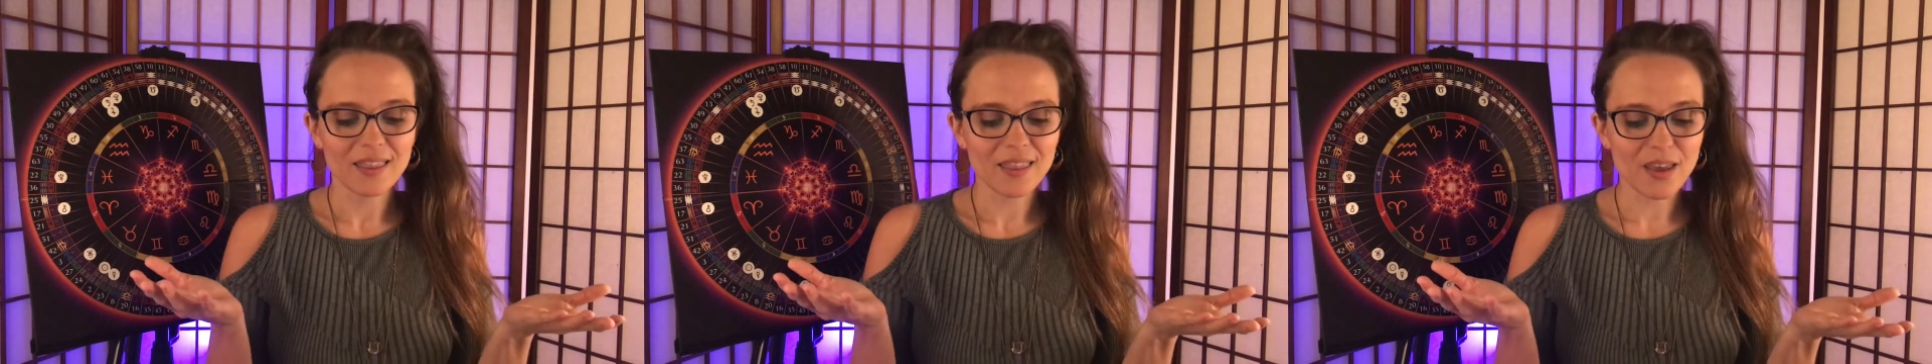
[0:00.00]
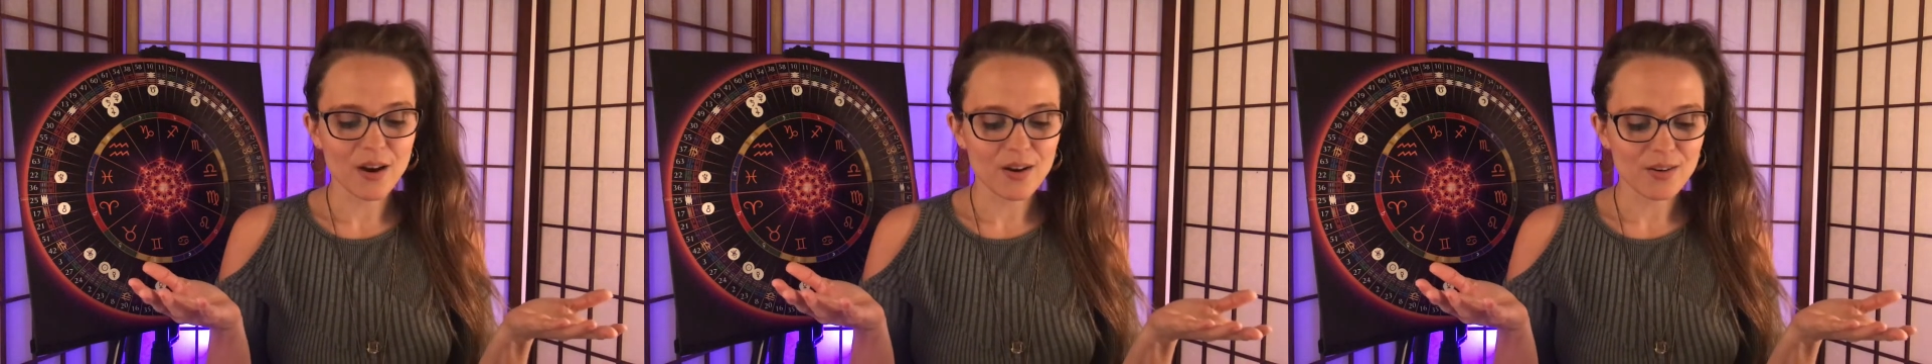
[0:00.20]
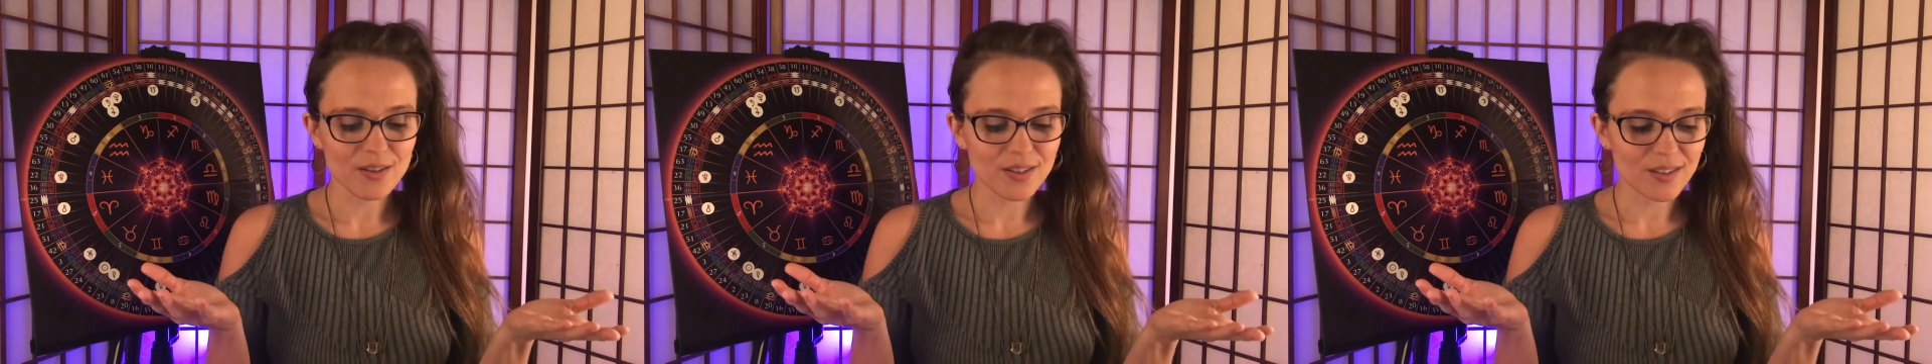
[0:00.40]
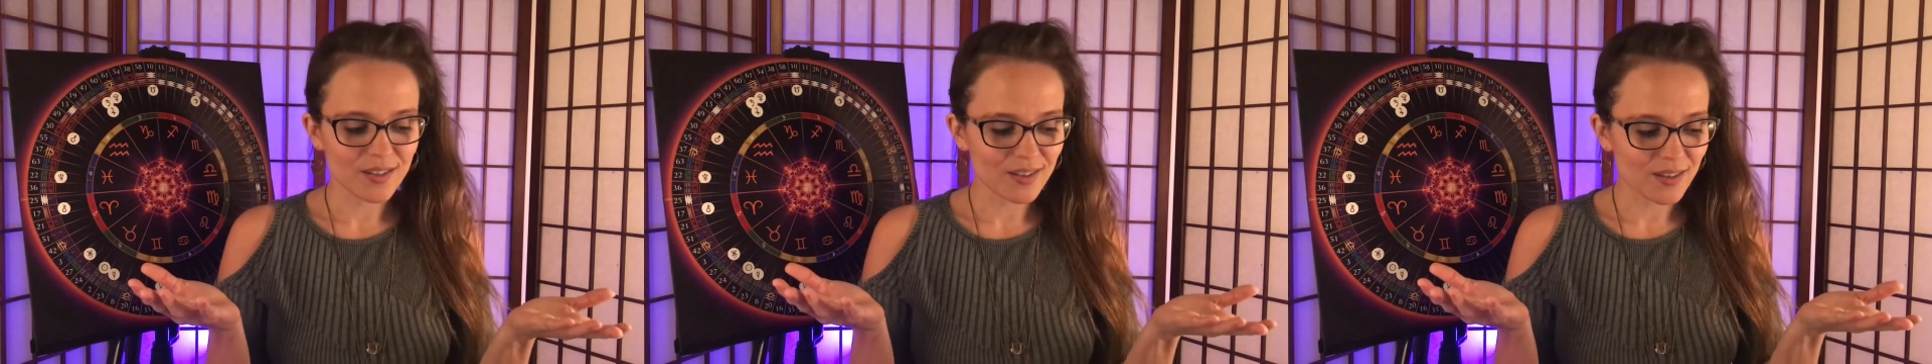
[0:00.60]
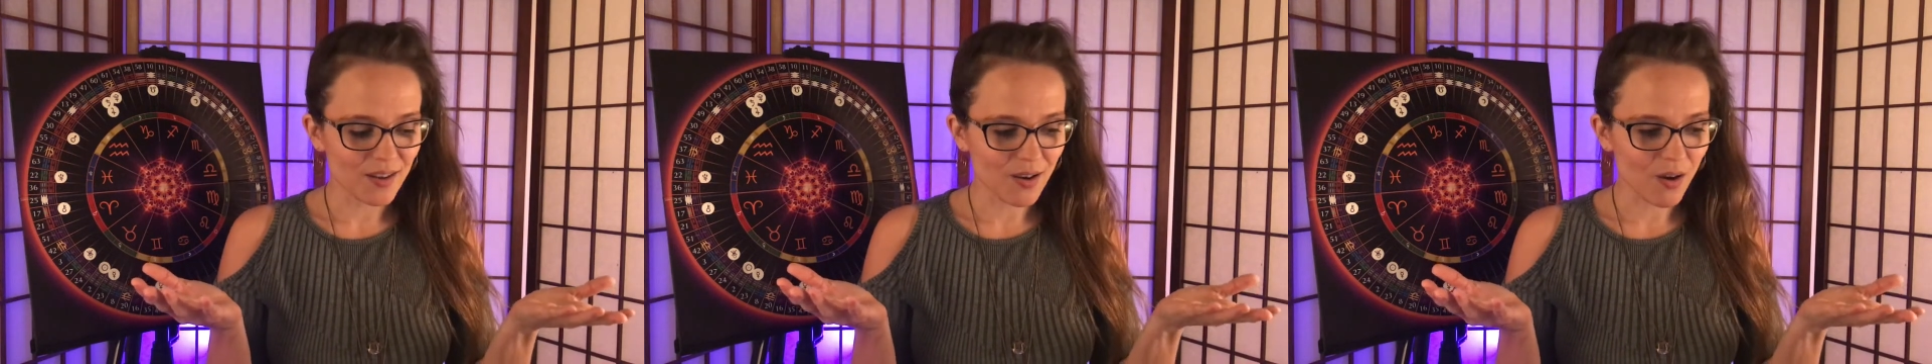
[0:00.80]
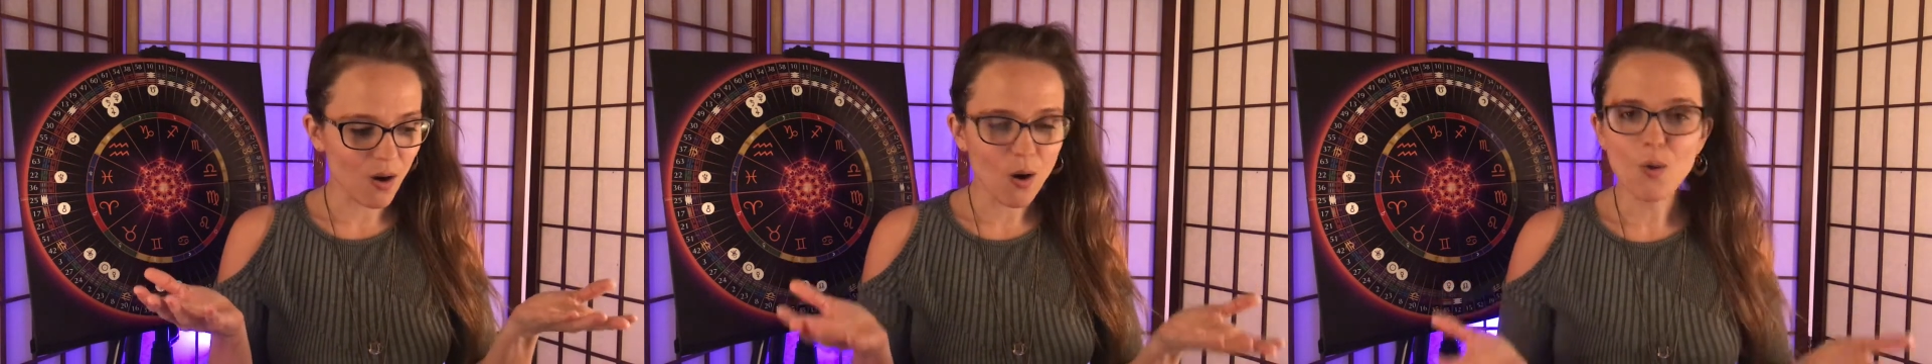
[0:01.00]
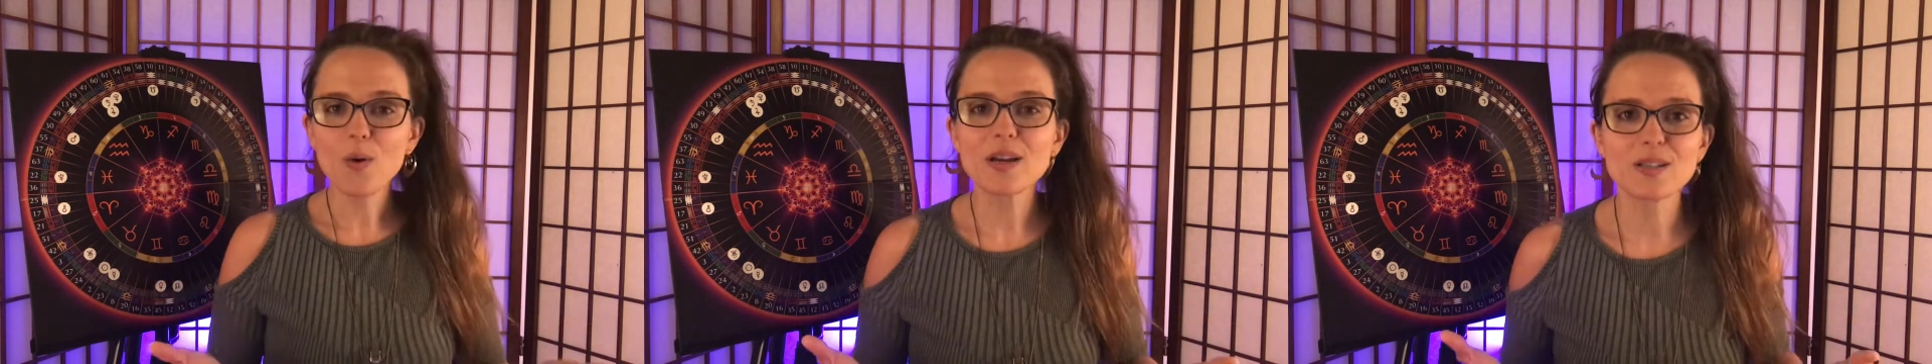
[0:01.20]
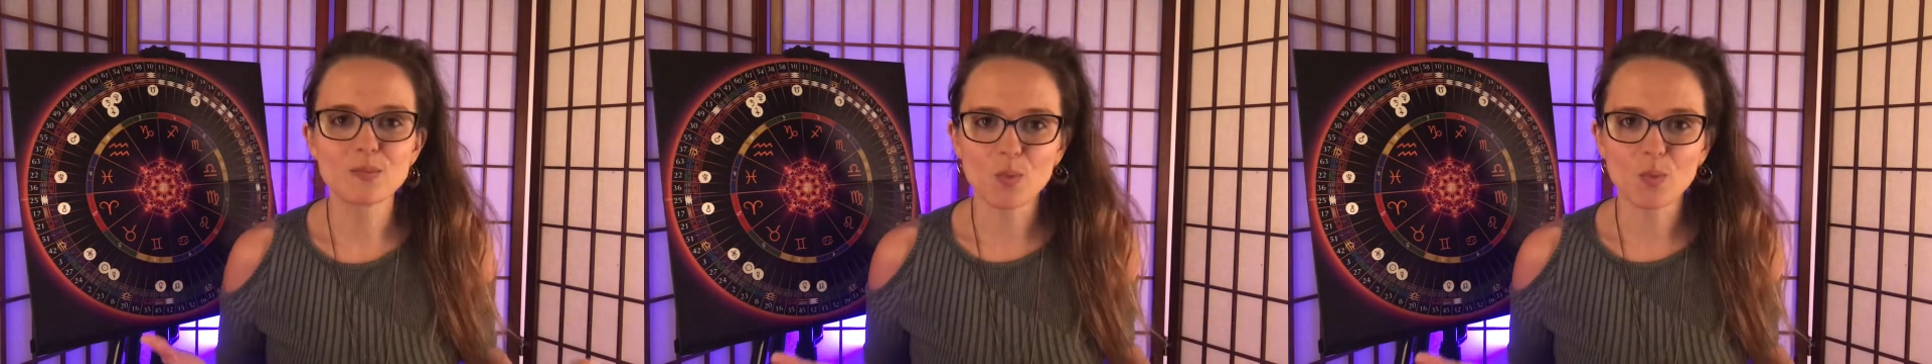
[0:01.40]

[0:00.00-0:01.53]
There's always